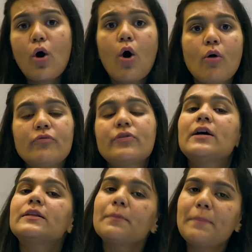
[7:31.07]
of
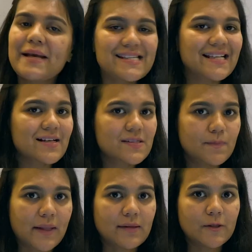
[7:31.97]
the base class
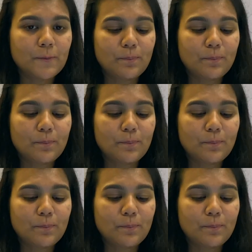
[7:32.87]
method,